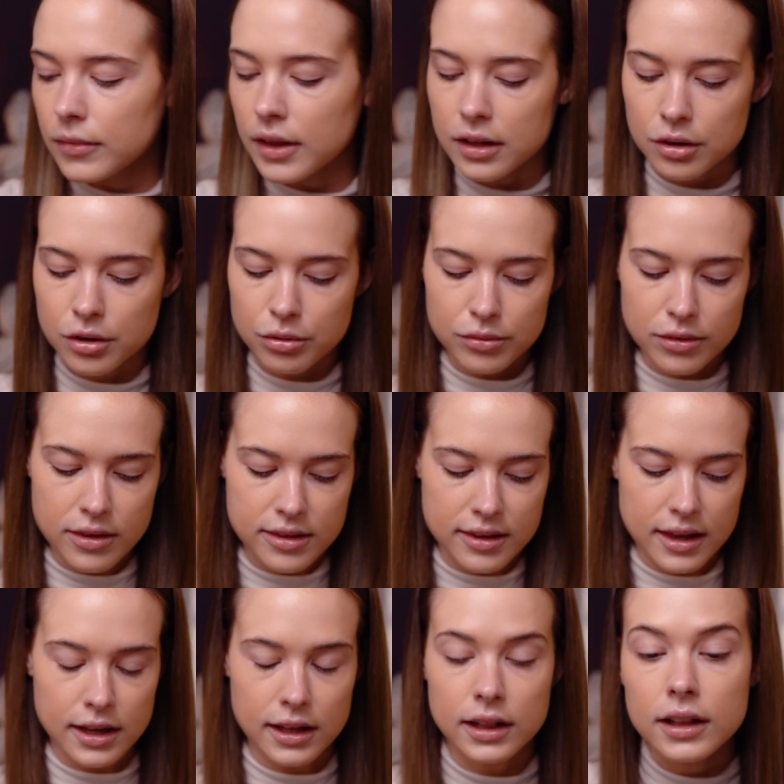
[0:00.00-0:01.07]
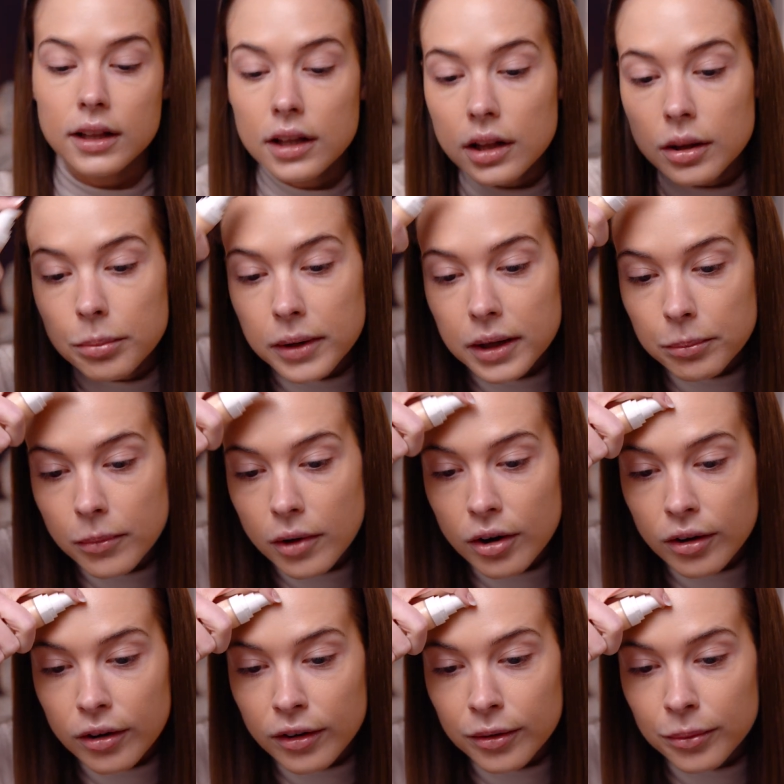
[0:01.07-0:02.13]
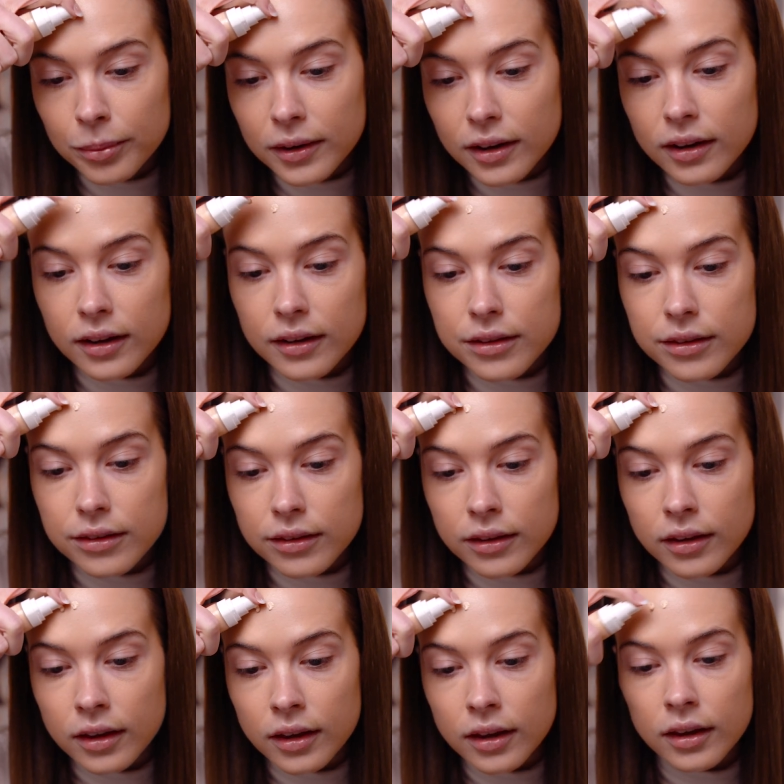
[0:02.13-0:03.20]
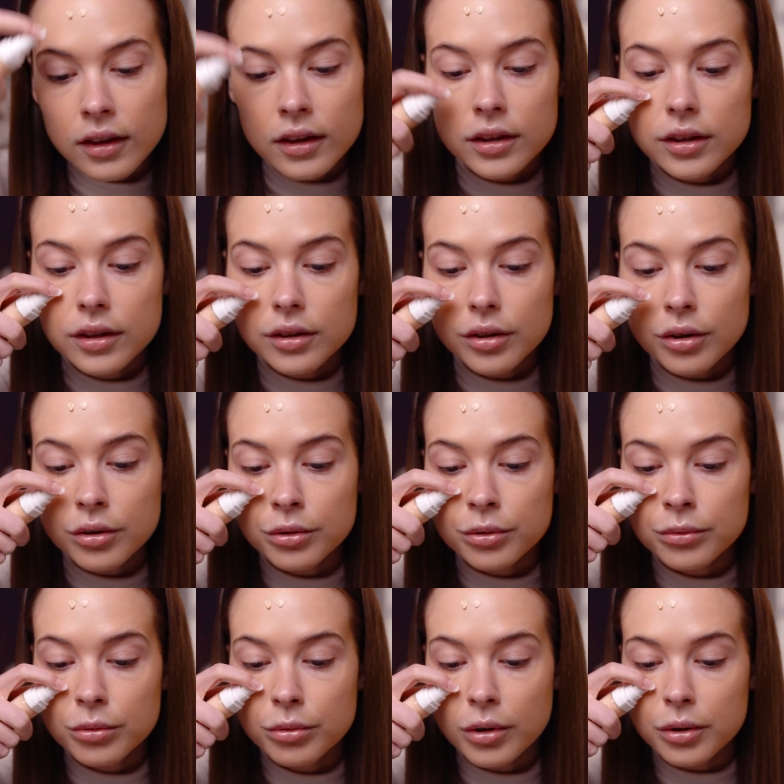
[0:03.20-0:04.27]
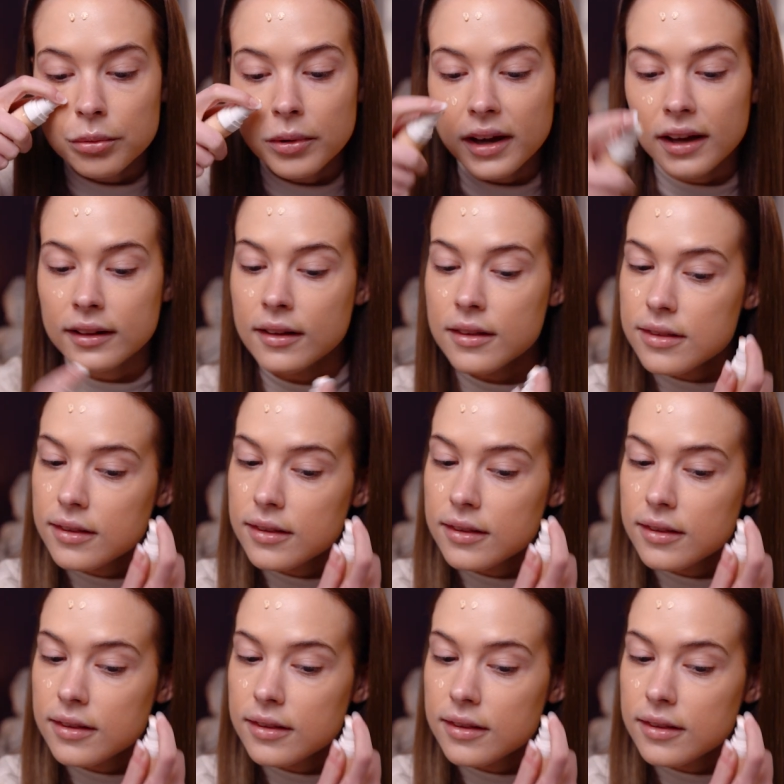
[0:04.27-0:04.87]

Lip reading: And I'm going to take a little bit more because you know what Rihanna